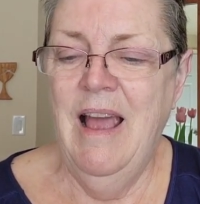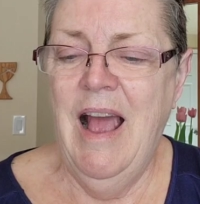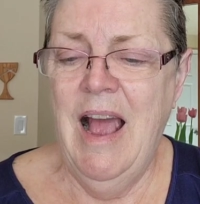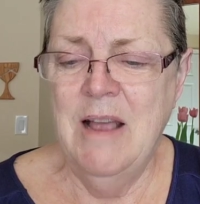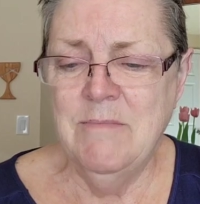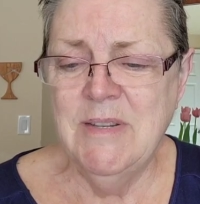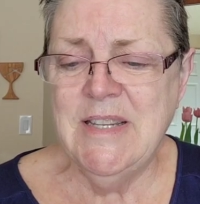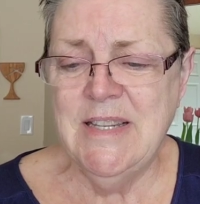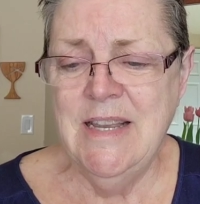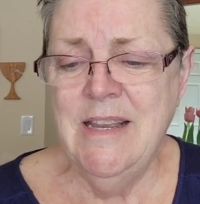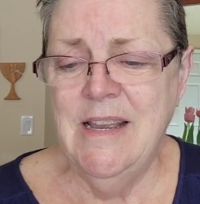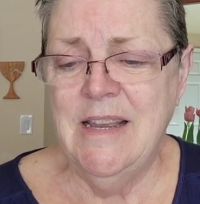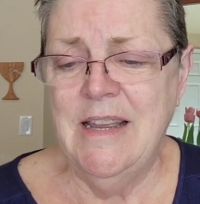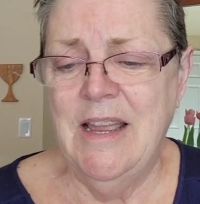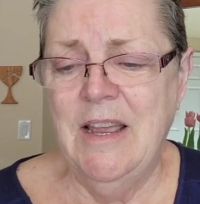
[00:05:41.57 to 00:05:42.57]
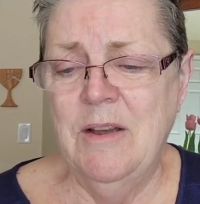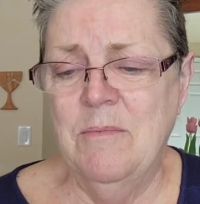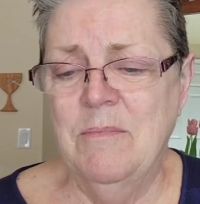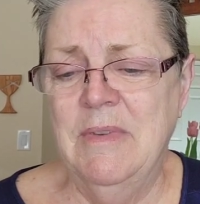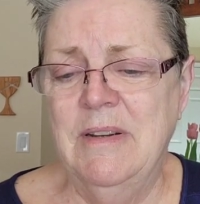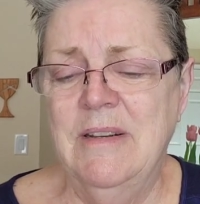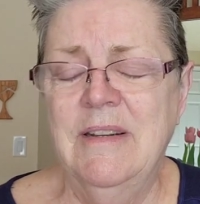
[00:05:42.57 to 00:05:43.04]
I'm seeking
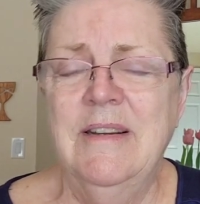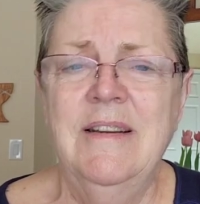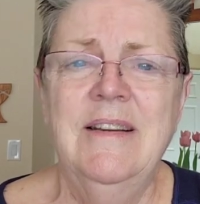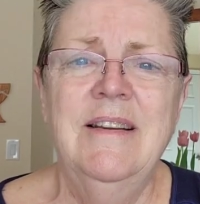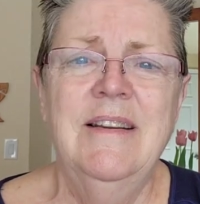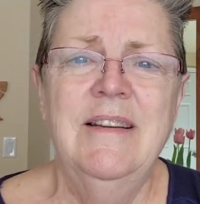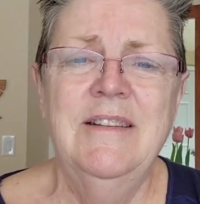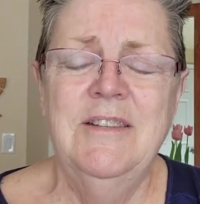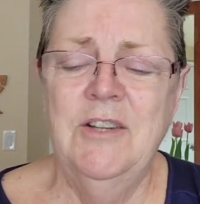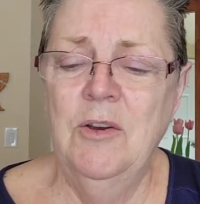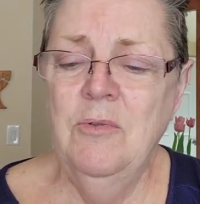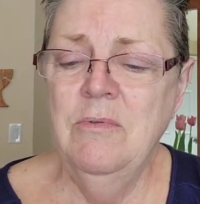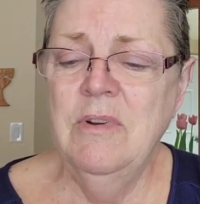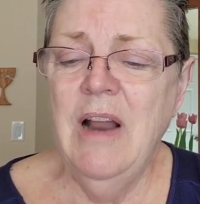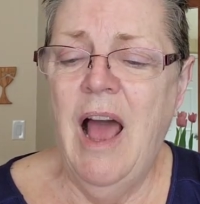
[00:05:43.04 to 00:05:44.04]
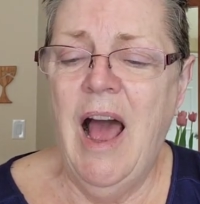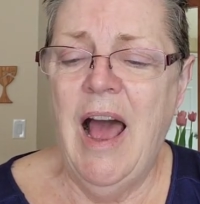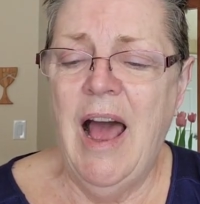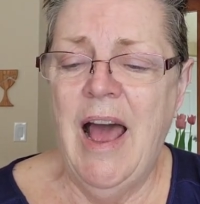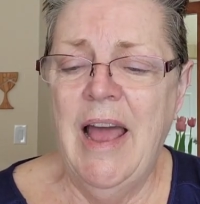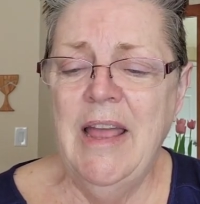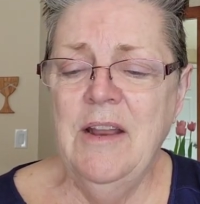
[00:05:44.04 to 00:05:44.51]
him. Don't
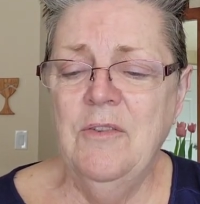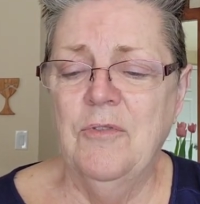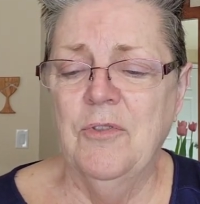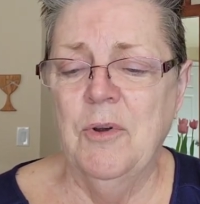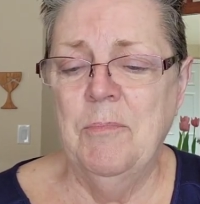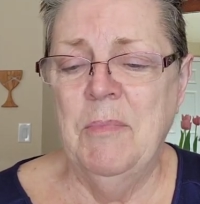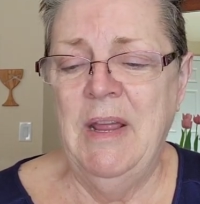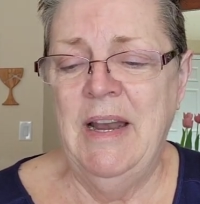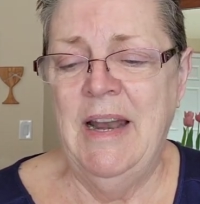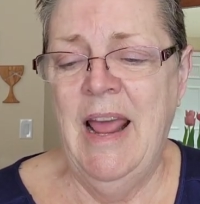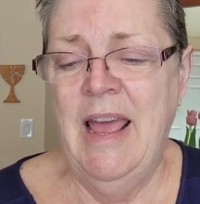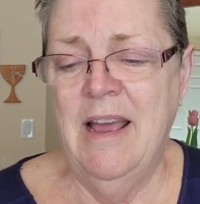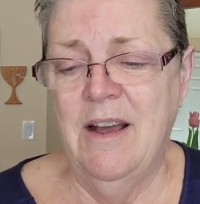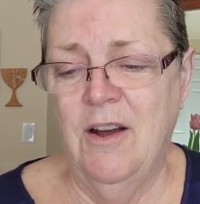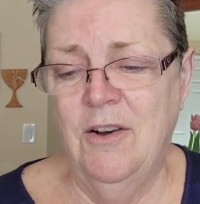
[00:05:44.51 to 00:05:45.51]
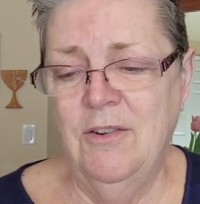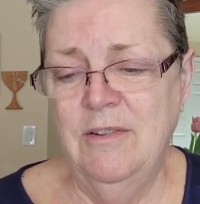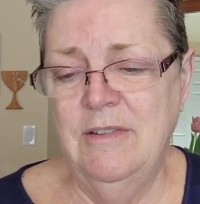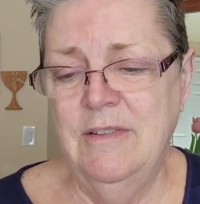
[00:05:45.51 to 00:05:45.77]
hide from me now.